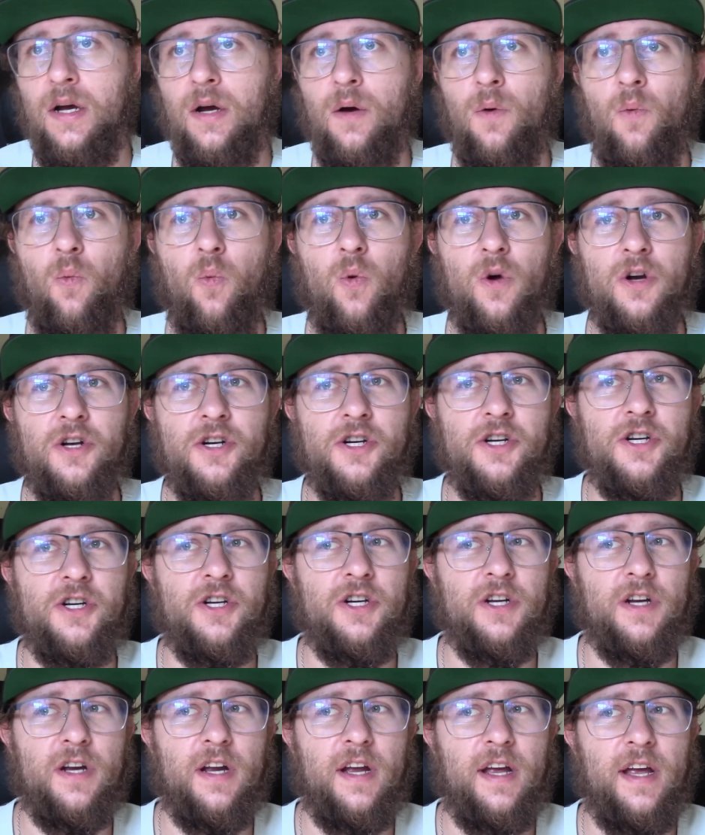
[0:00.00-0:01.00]

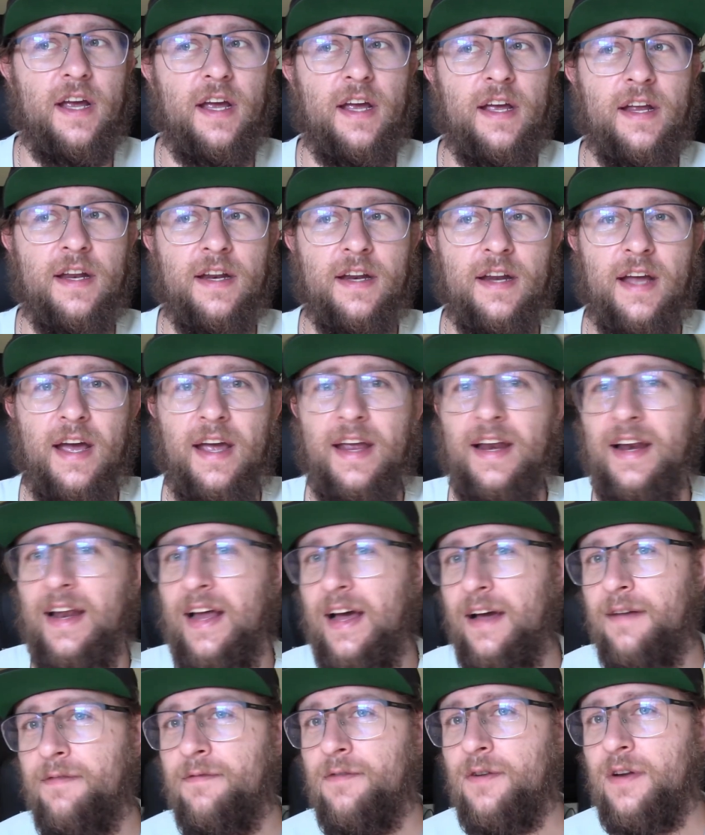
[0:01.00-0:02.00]
which in a
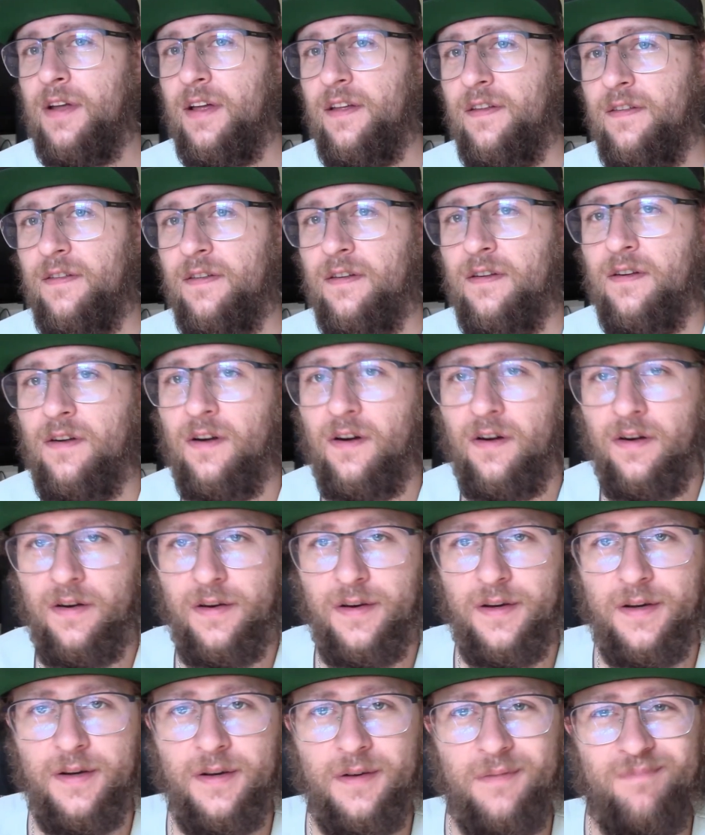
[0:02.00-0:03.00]
life or death
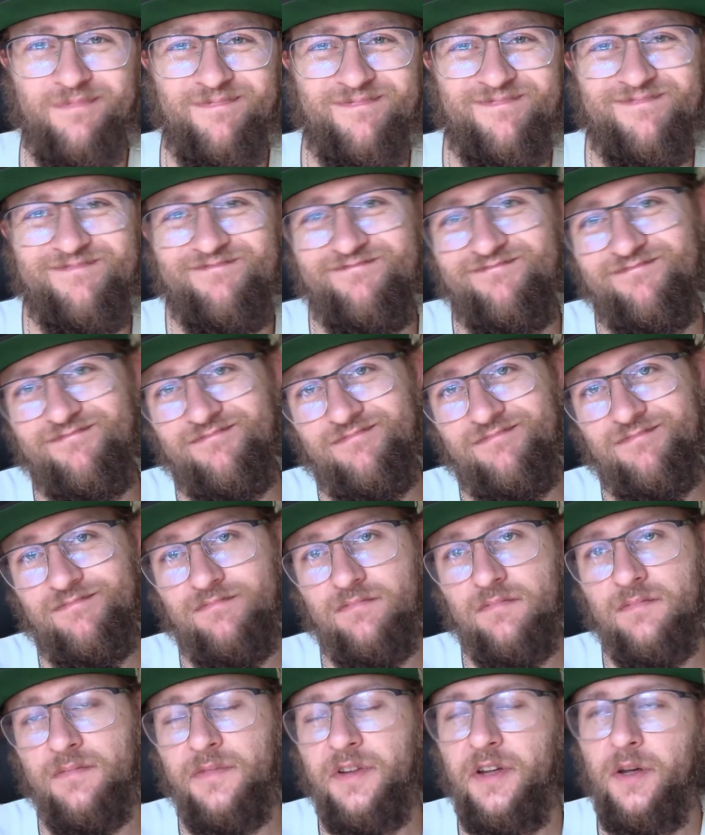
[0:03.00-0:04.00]
scenario,
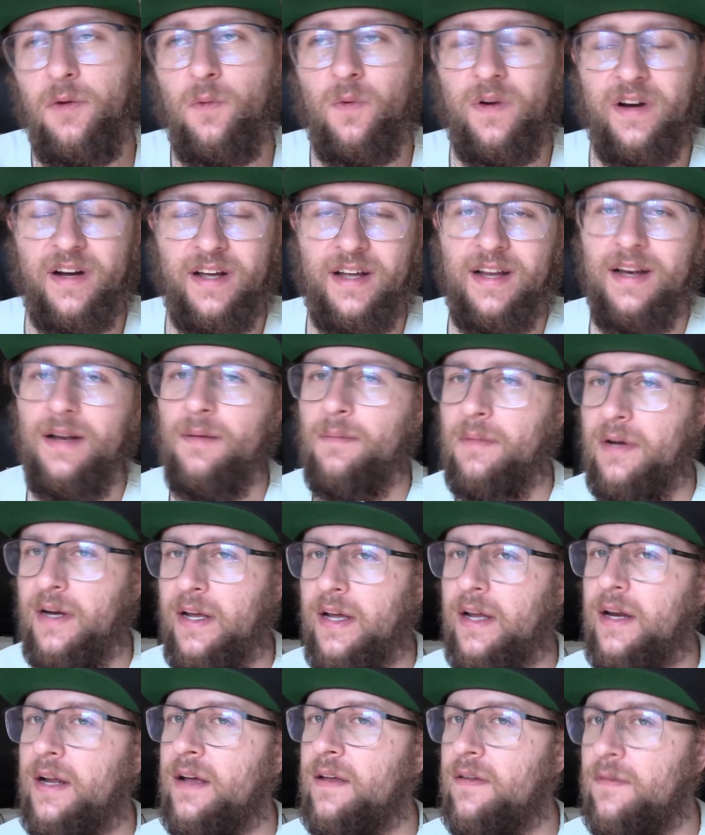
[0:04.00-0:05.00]
you want to
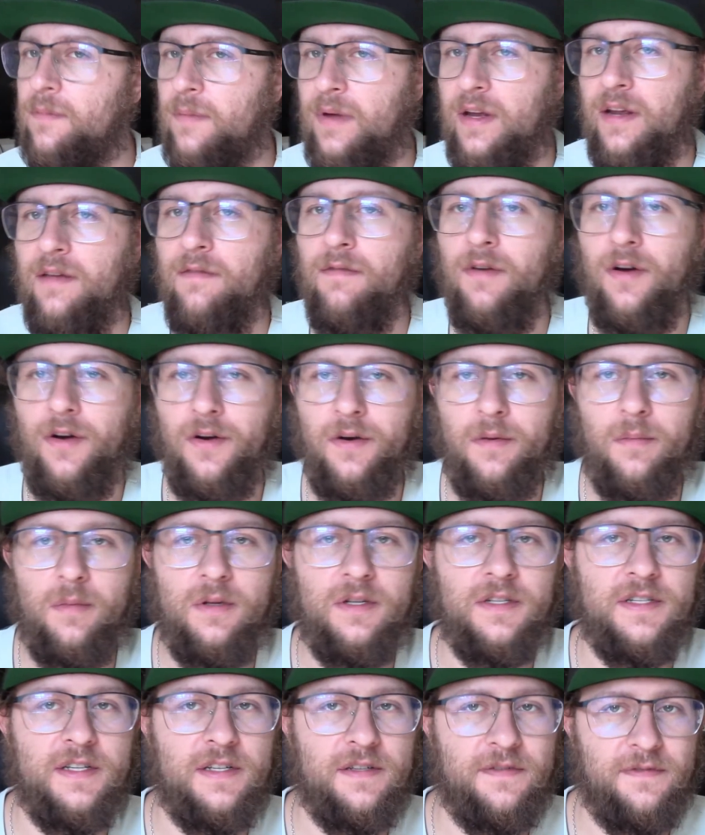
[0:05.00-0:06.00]
eliminate as many
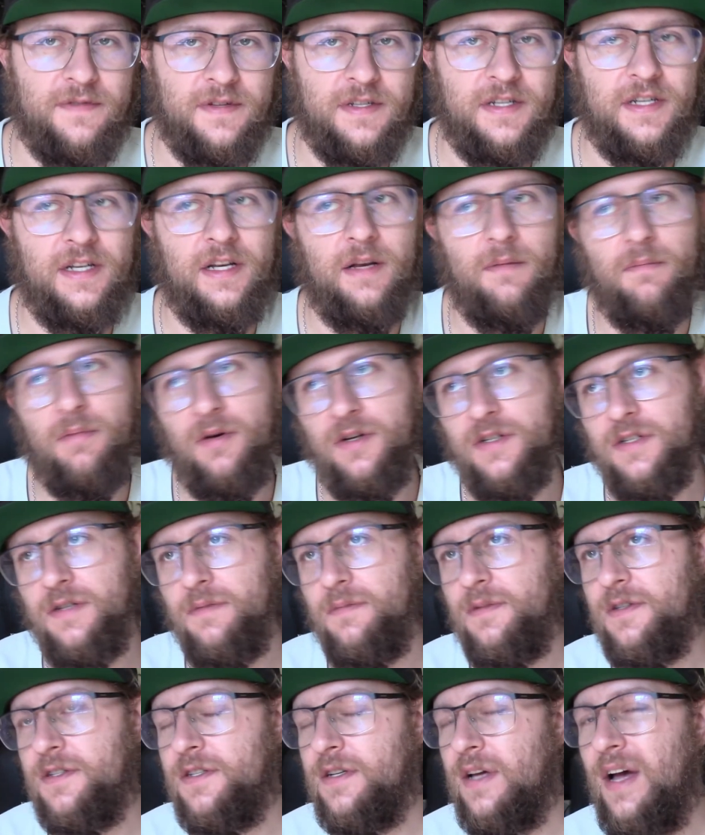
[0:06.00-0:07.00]
variables as physically
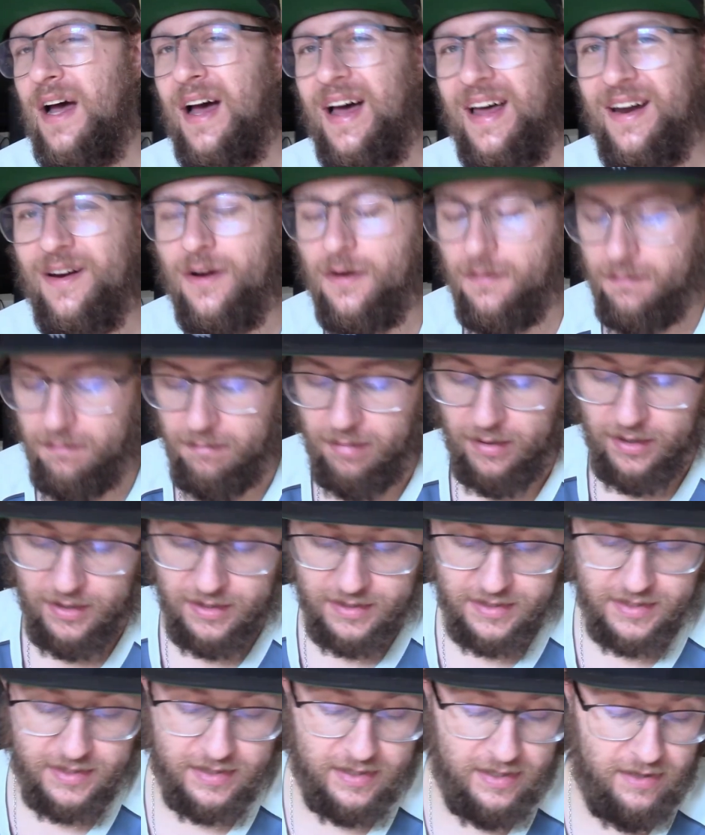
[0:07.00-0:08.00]
possible. So I don't
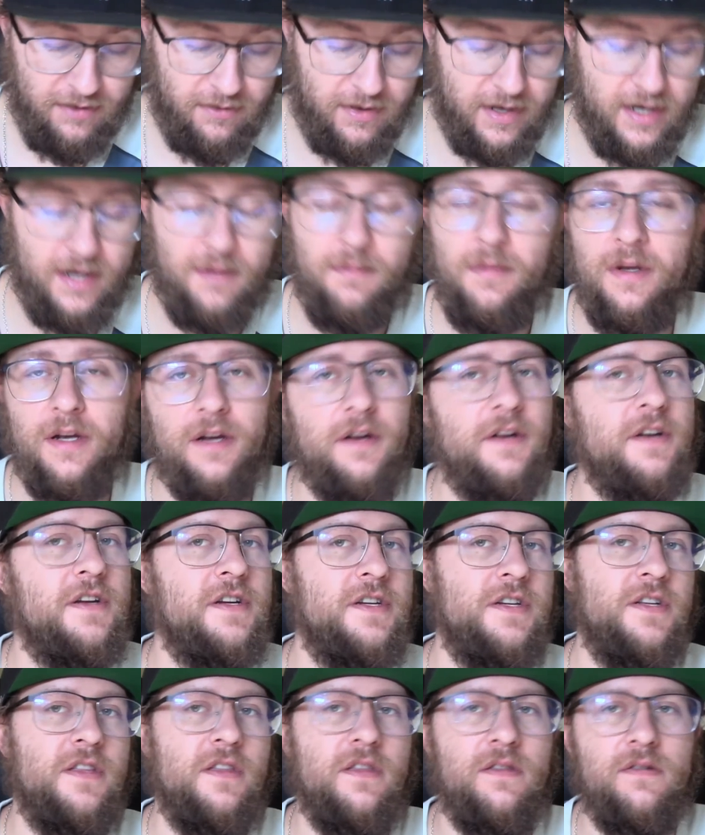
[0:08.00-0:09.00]
personally recommend
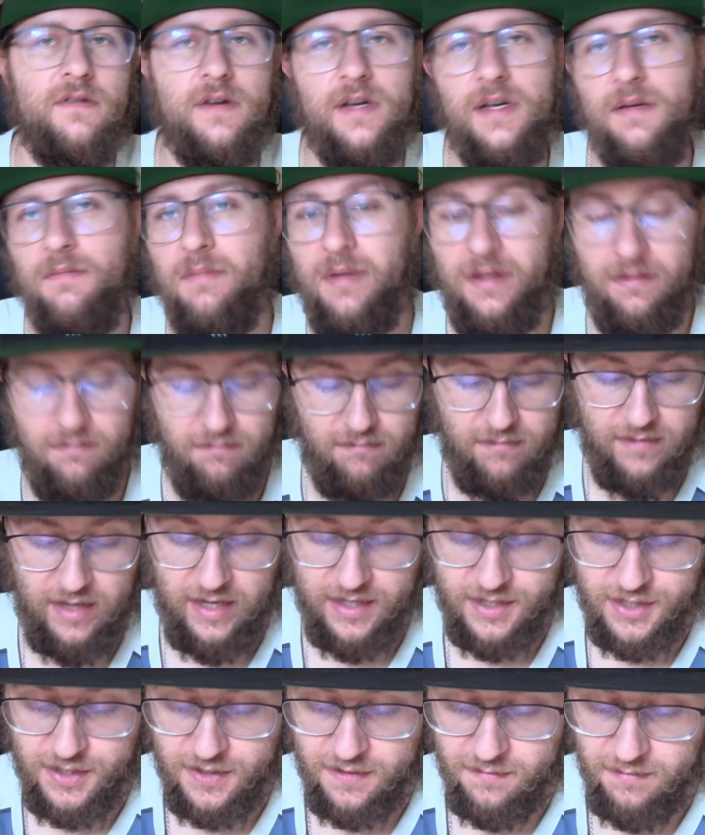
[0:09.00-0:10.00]
condition 3, but
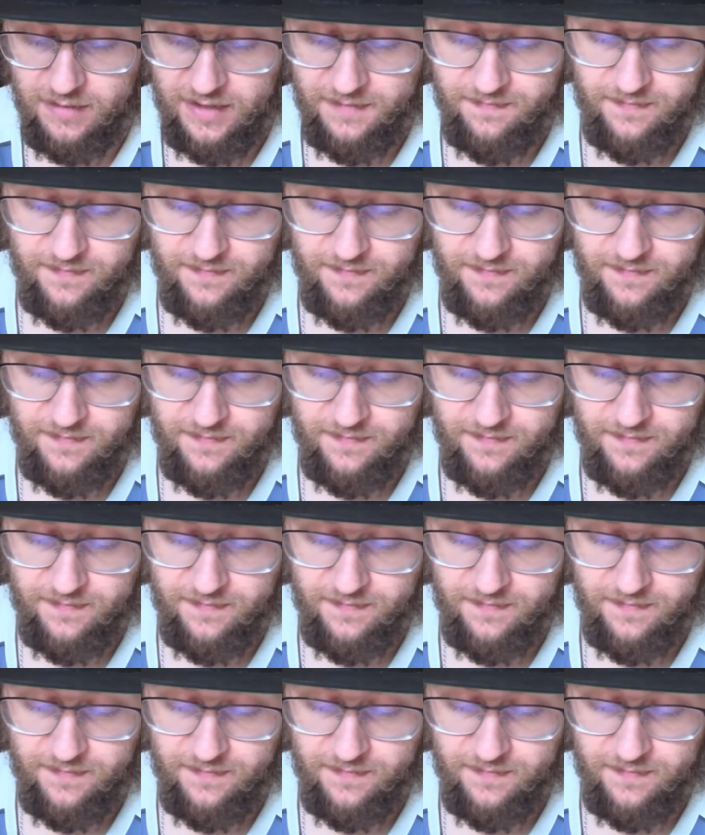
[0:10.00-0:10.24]
that's just me.